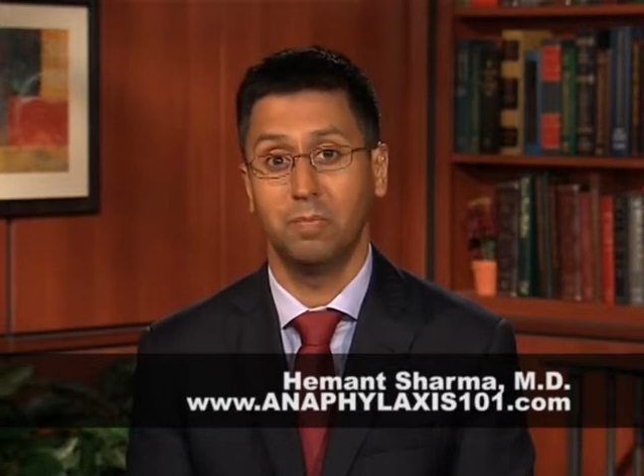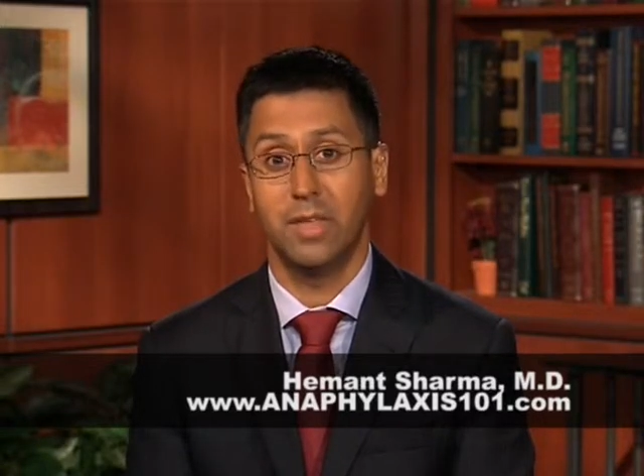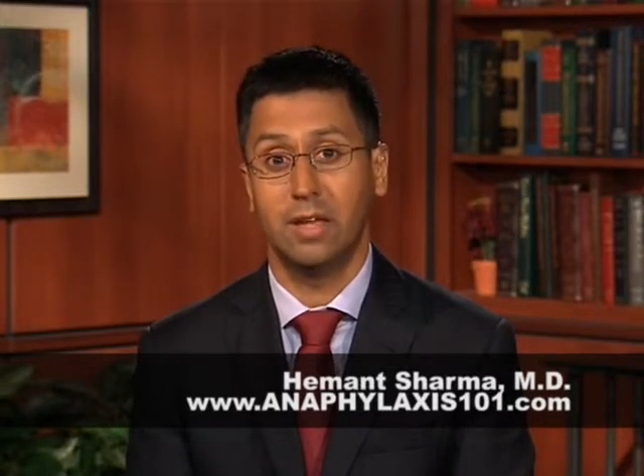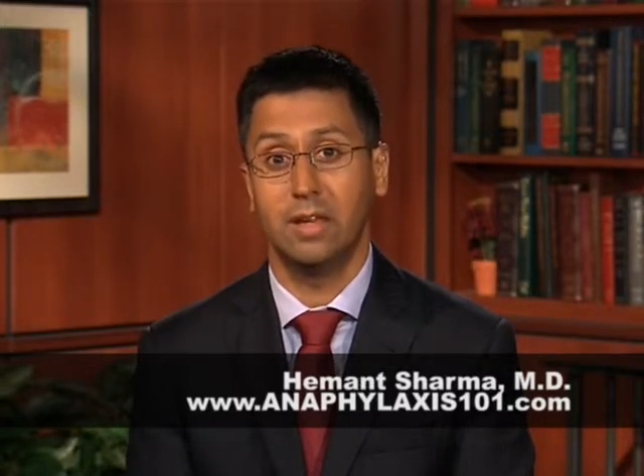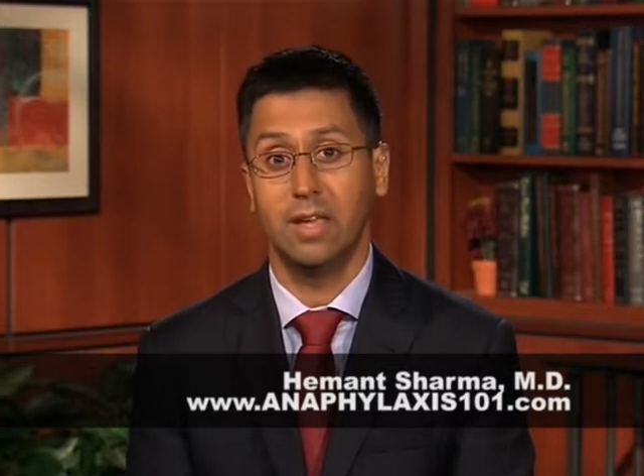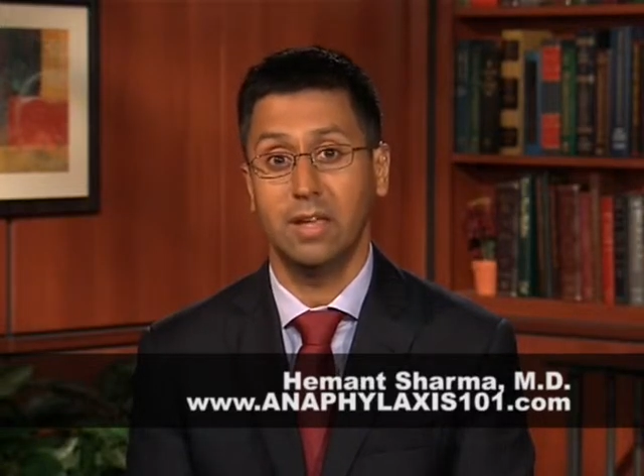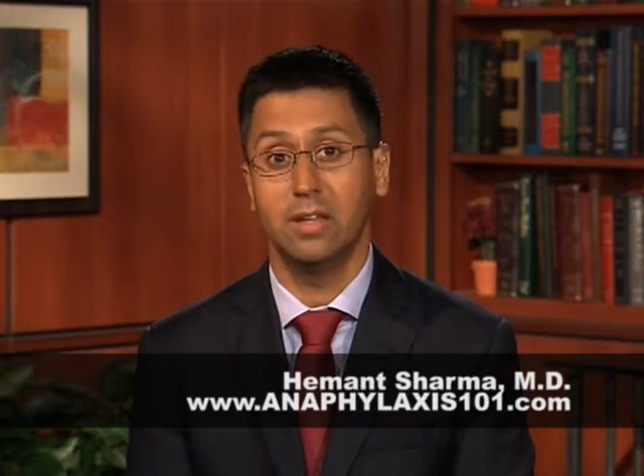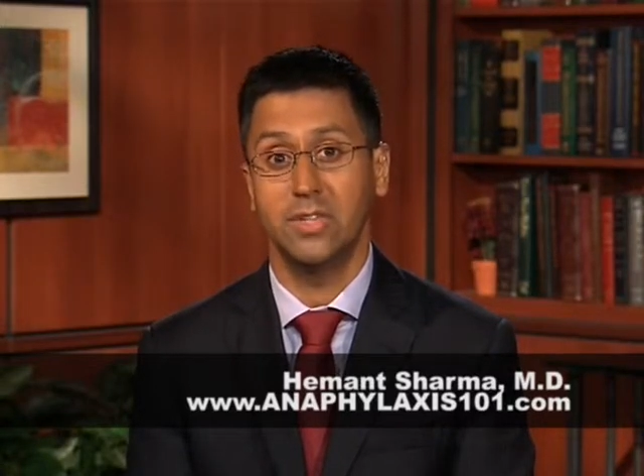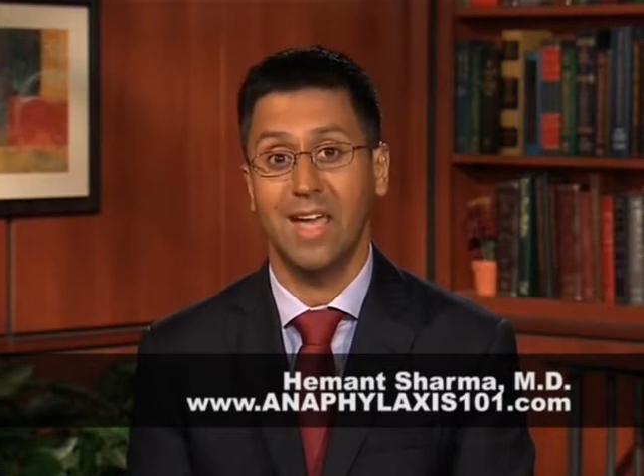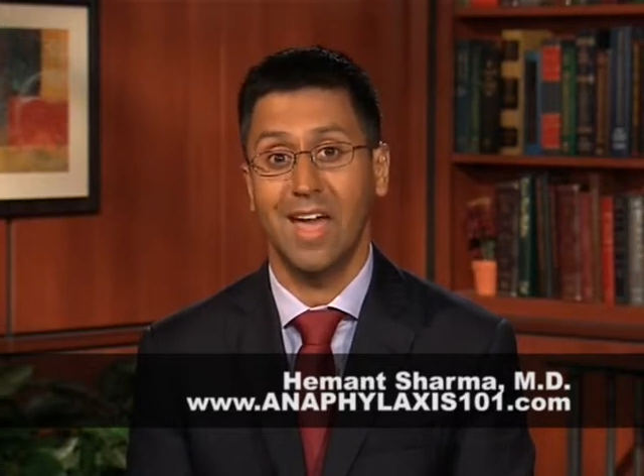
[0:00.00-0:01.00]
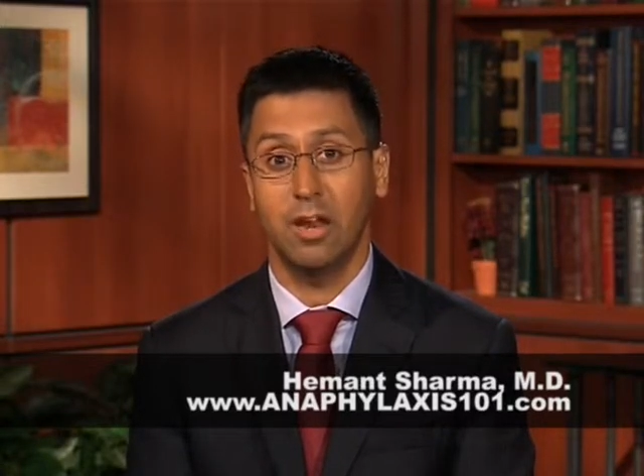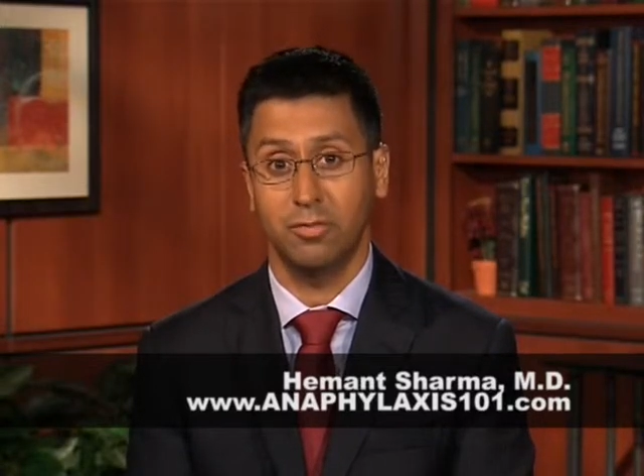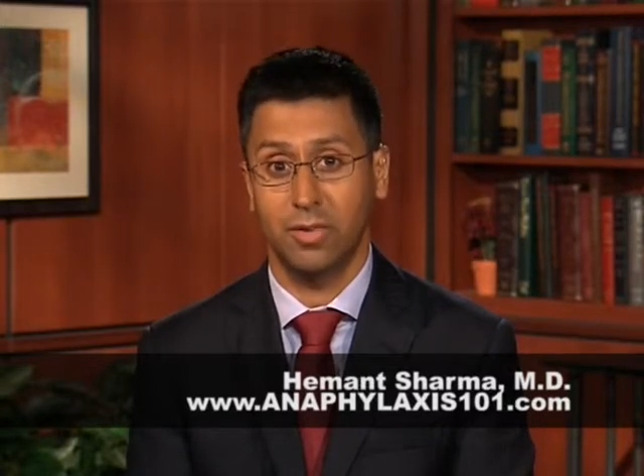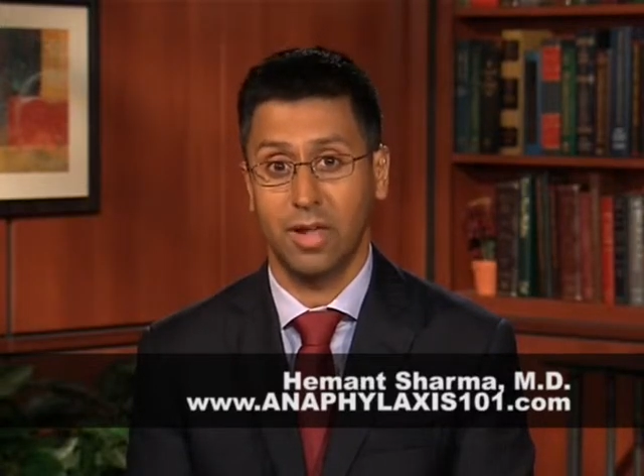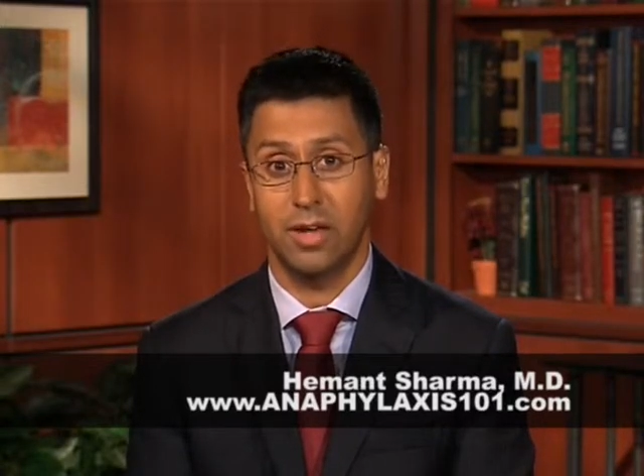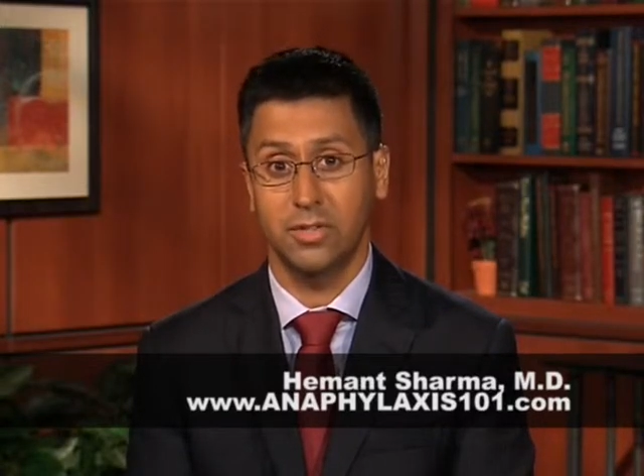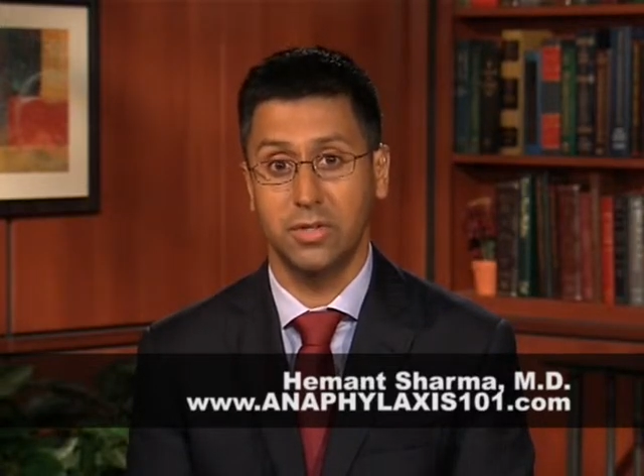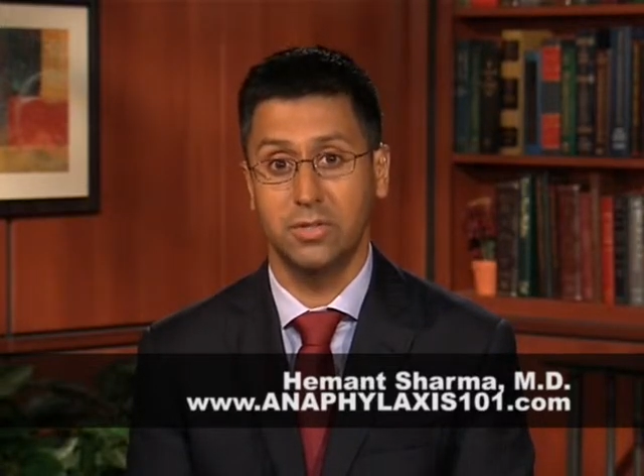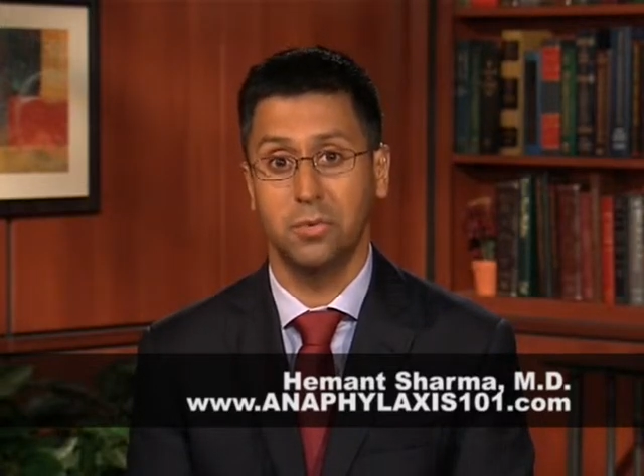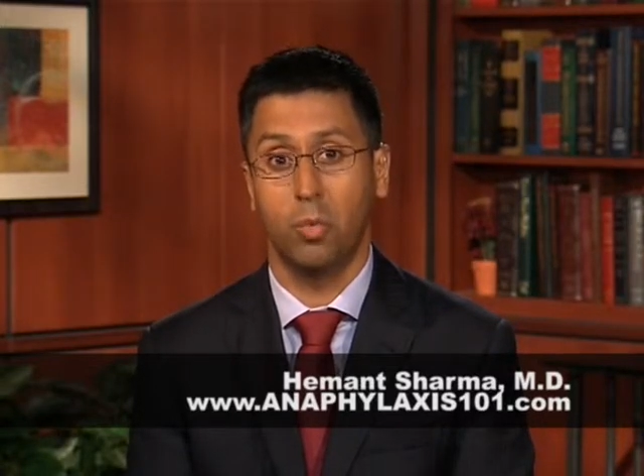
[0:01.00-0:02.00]
And again, it's
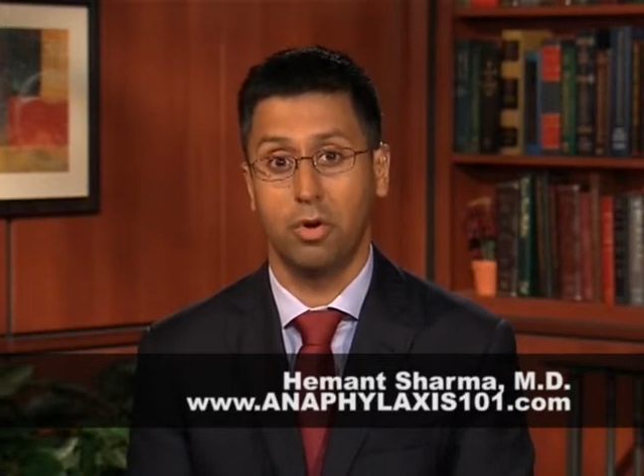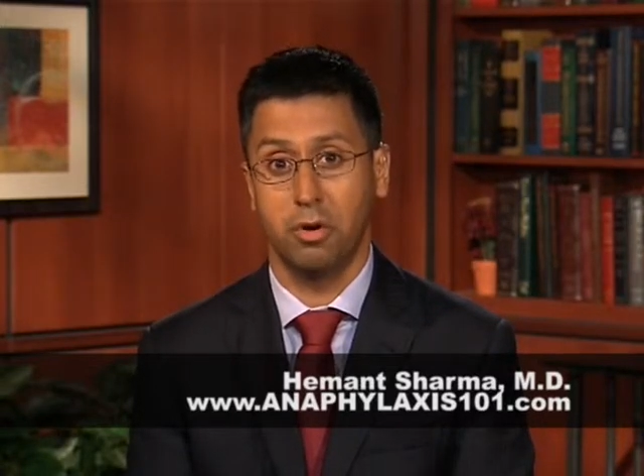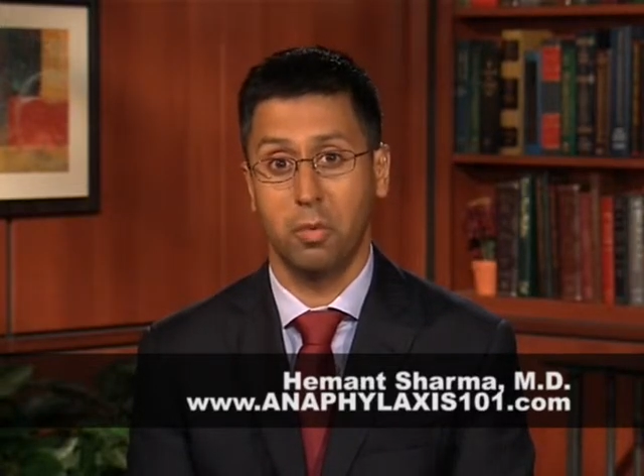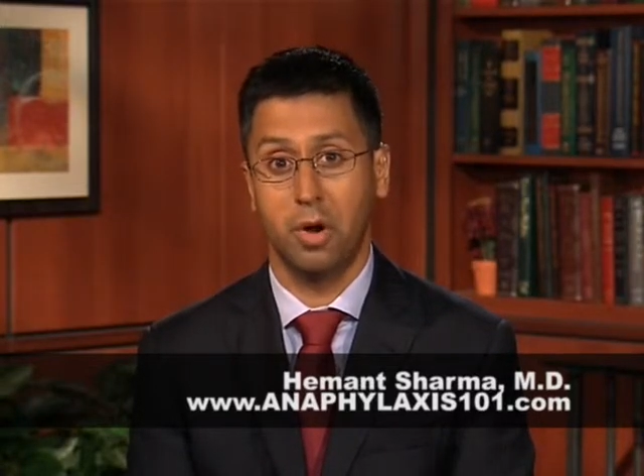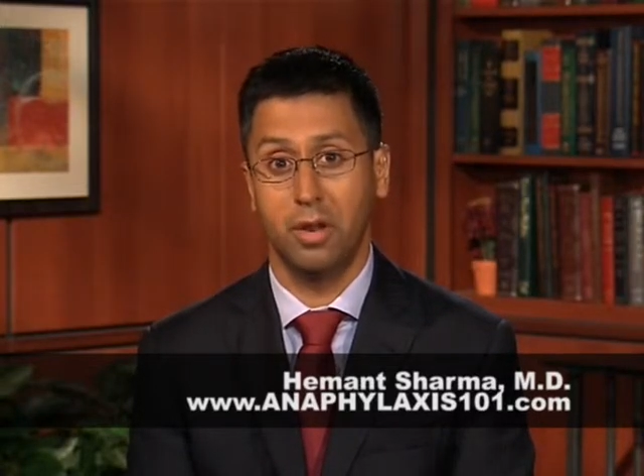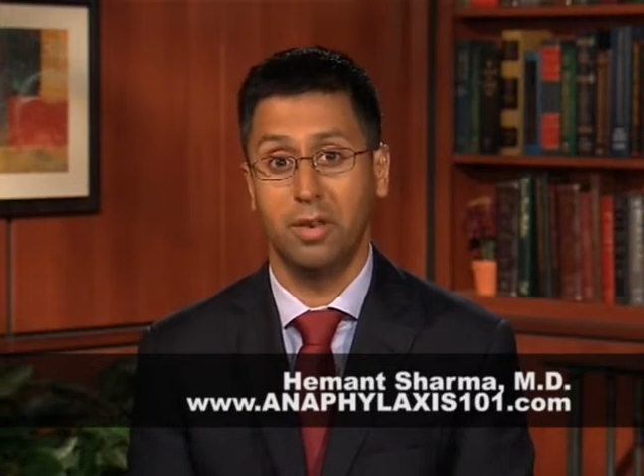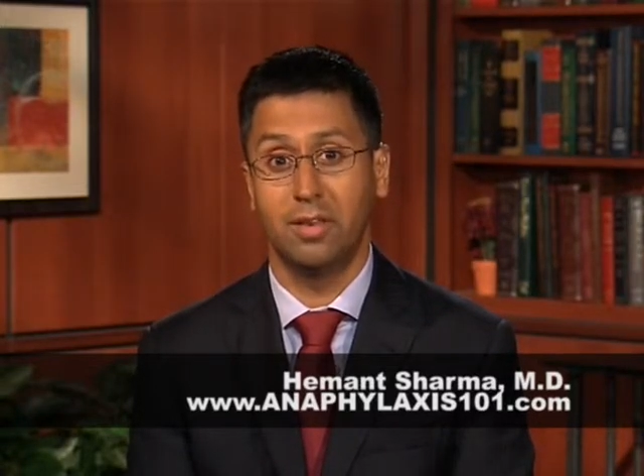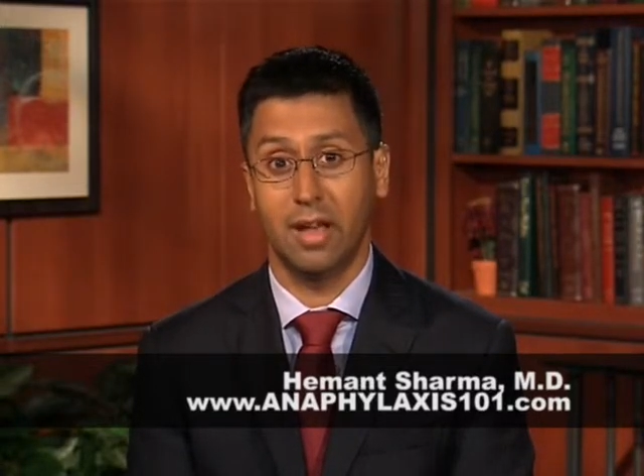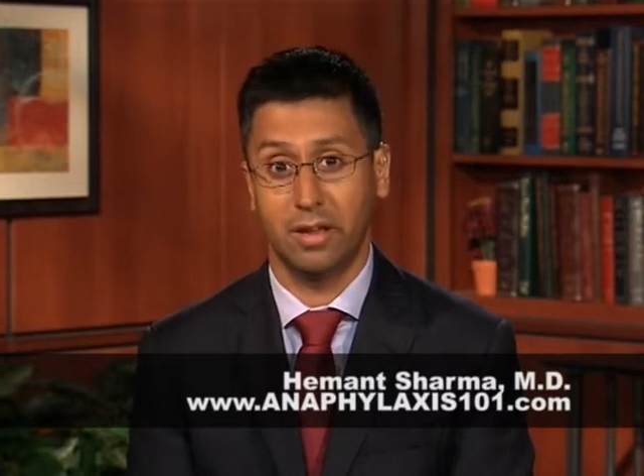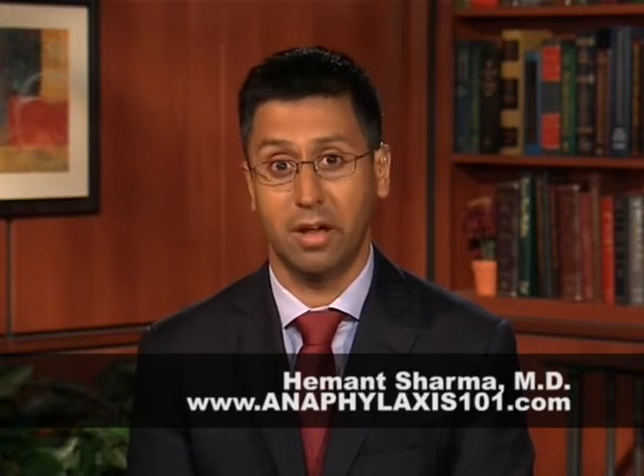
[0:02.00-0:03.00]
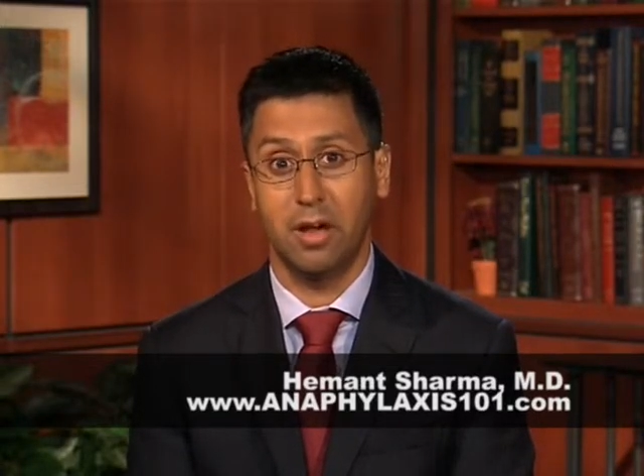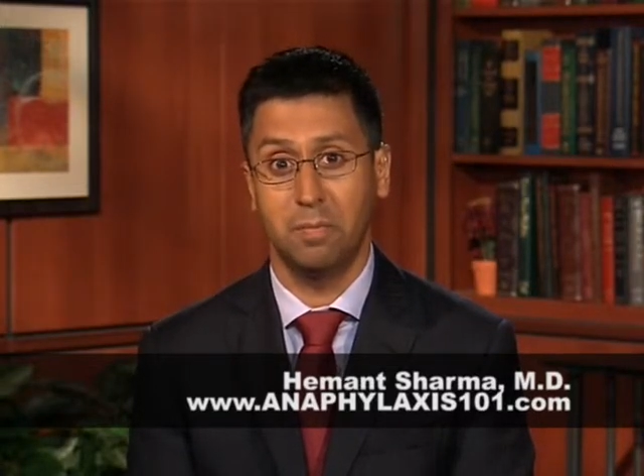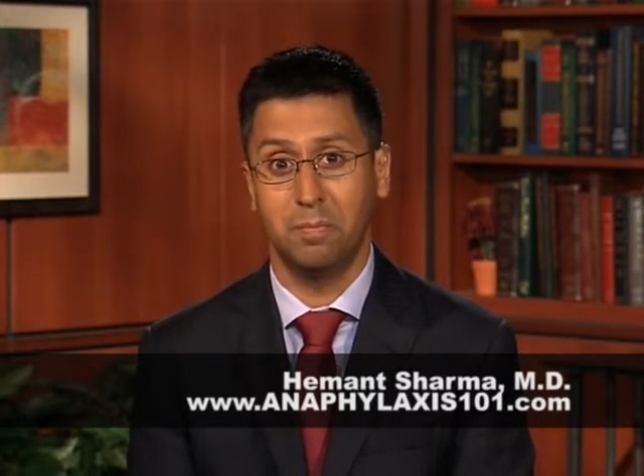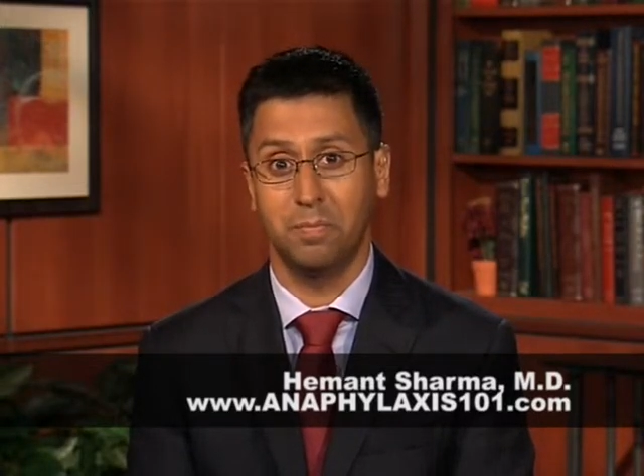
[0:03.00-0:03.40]
anaphylaxis one oh one dot com.